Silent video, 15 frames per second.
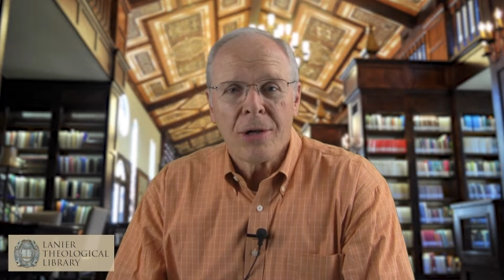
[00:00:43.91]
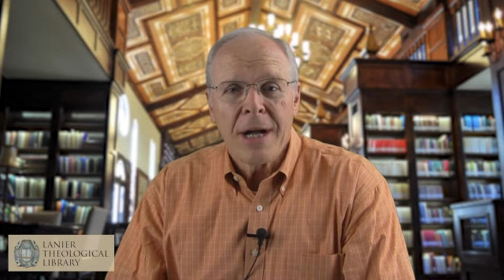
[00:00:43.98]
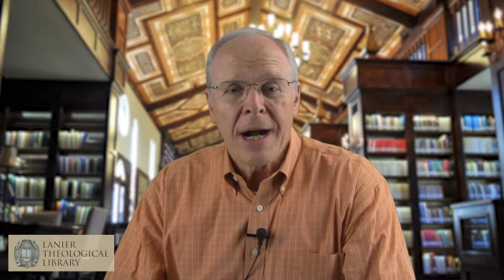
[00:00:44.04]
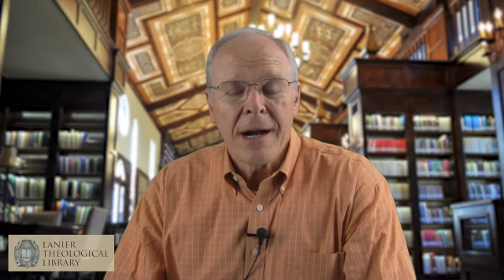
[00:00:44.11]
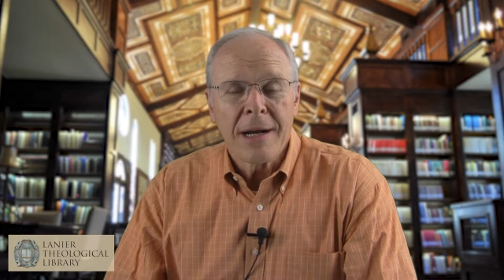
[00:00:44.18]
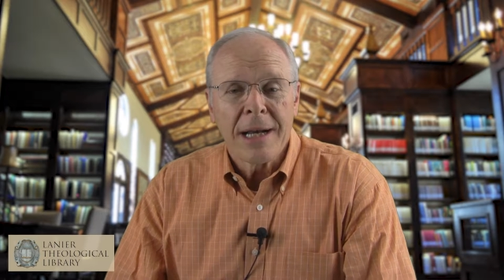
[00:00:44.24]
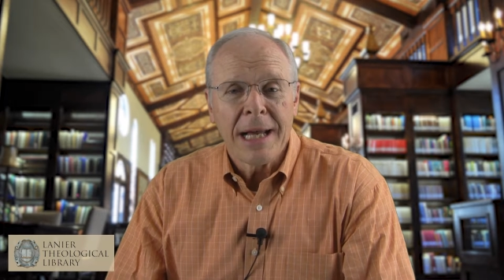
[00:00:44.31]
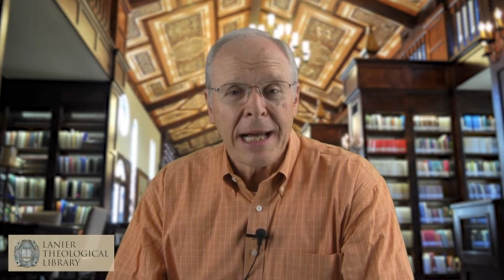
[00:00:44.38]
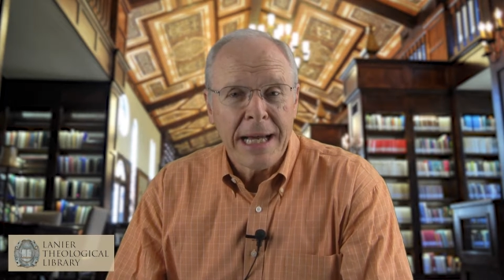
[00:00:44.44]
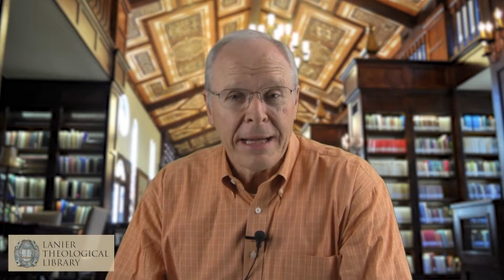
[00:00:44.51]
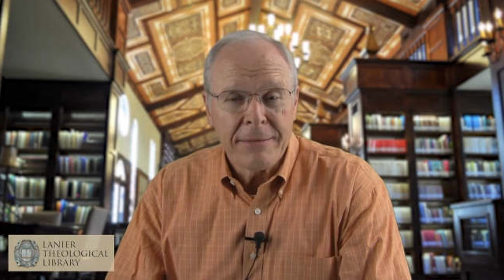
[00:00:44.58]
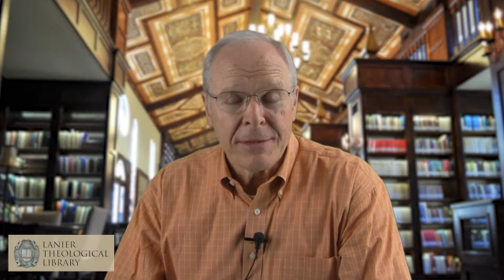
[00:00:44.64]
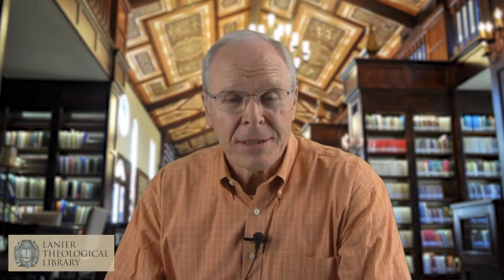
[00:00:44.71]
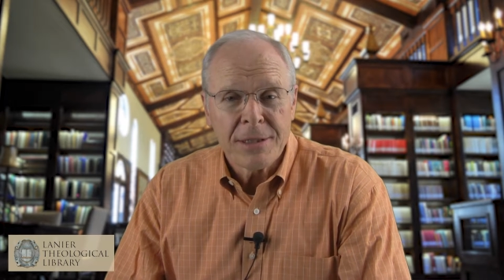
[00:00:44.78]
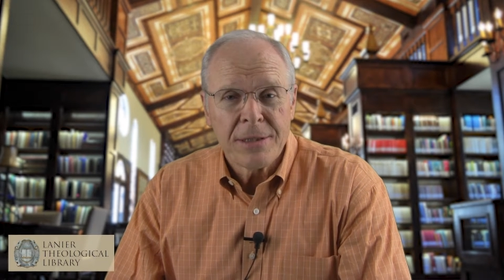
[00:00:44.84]
on our
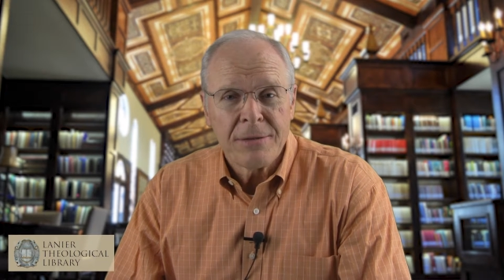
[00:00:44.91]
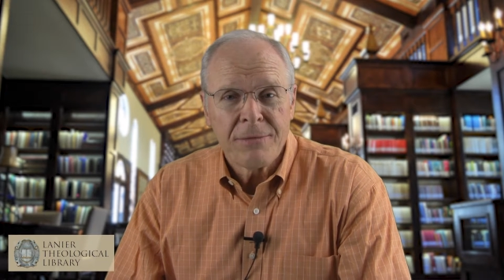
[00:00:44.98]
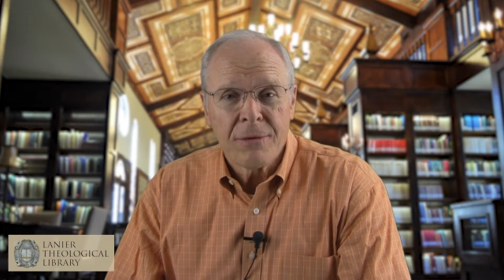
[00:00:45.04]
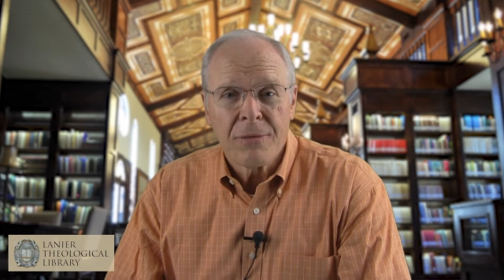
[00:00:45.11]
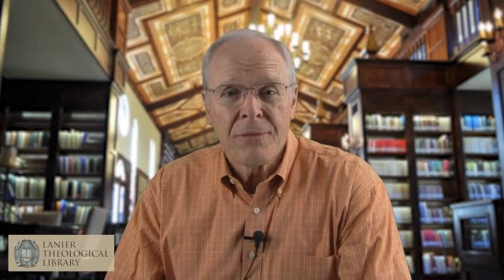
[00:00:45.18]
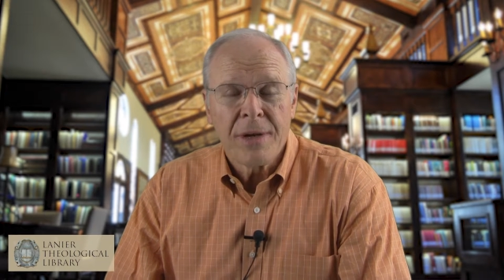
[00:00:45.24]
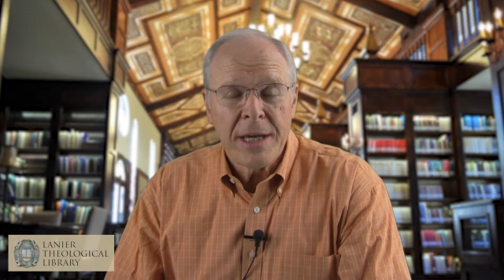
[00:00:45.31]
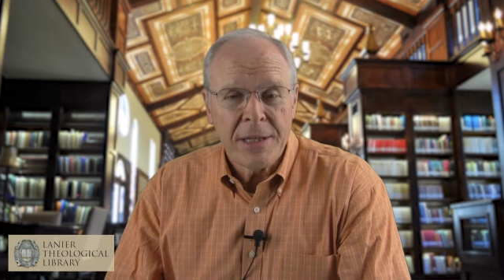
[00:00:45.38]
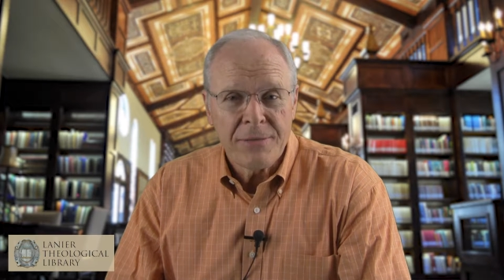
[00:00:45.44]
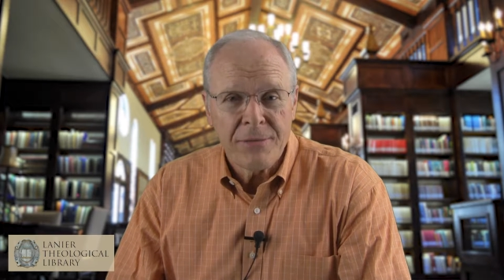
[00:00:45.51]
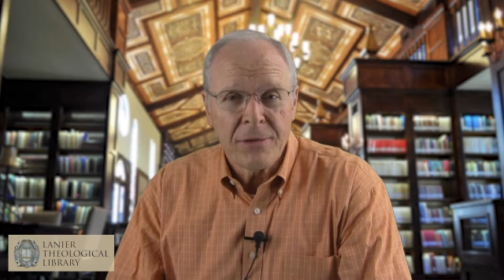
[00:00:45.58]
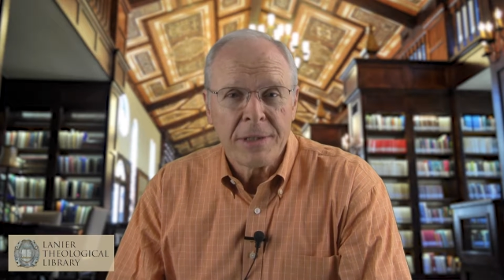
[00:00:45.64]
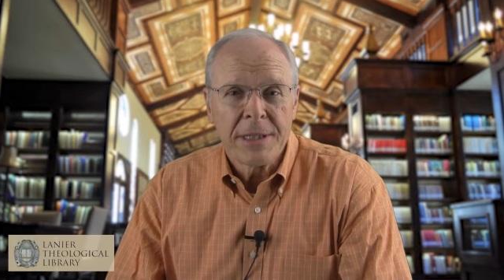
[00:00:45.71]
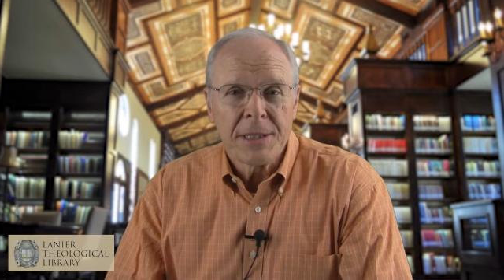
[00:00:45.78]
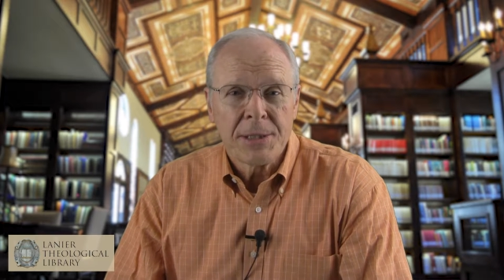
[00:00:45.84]
lives for
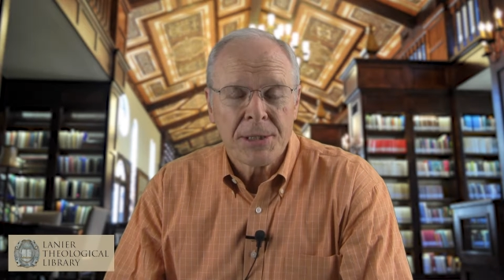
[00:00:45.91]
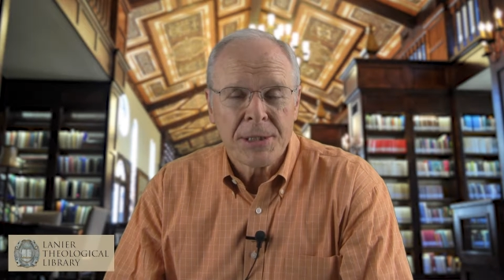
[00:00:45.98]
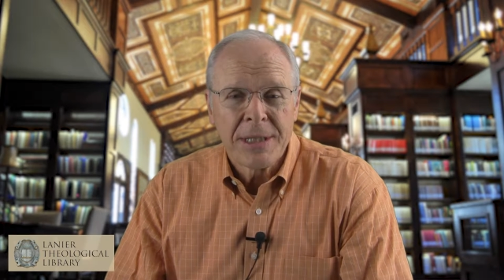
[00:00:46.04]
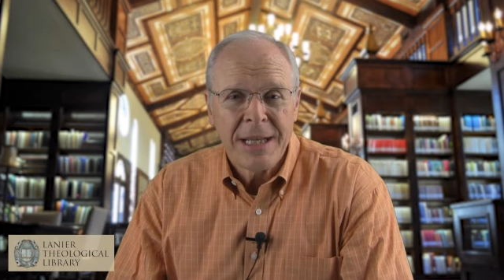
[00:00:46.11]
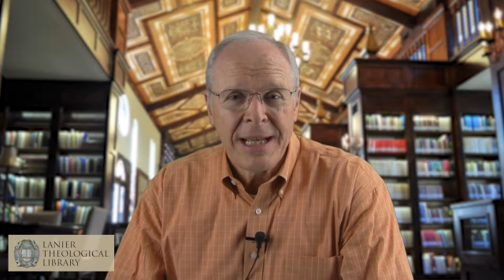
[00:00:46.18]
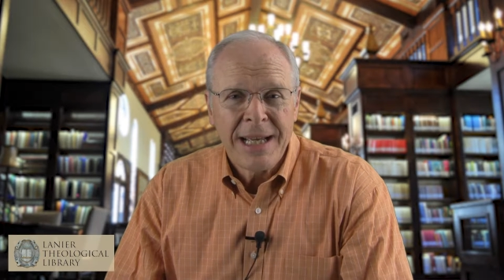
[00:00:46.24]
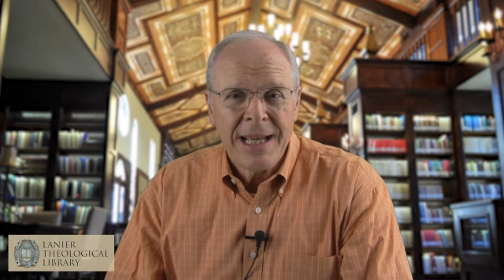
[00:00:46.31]
faithfulness.